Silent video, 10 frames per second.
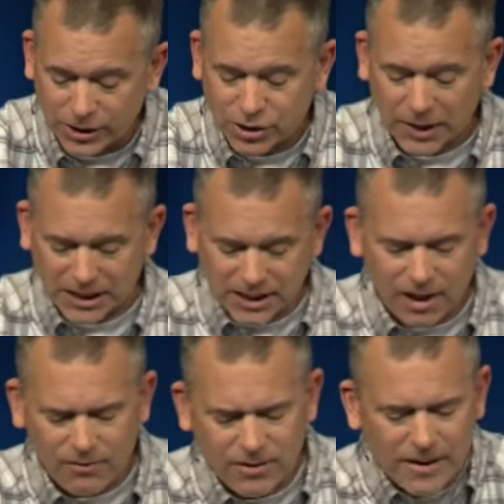And so I
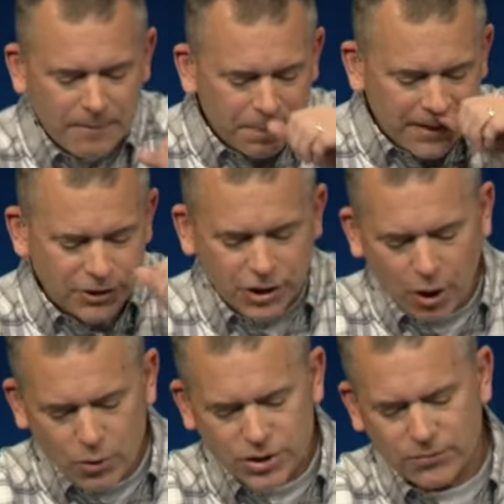love that
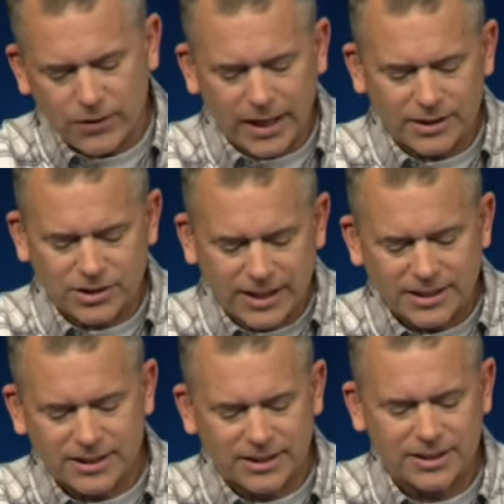Jehoshaphat
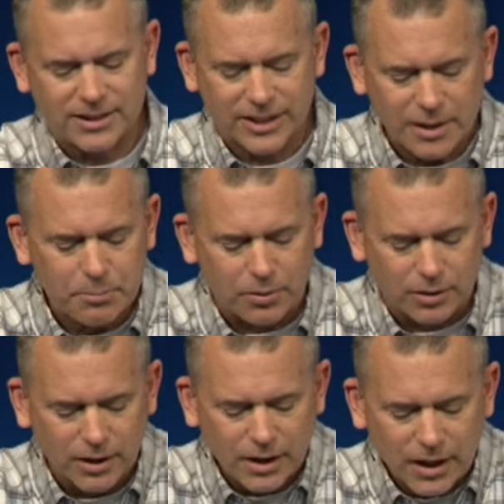sets this example
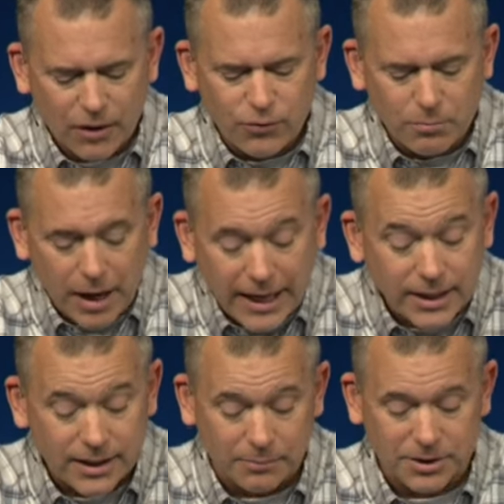of
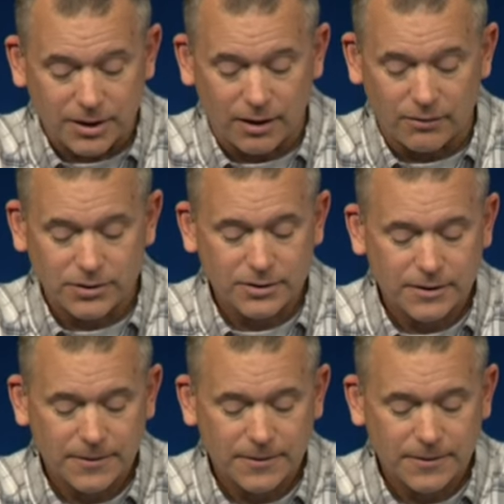reminding themselves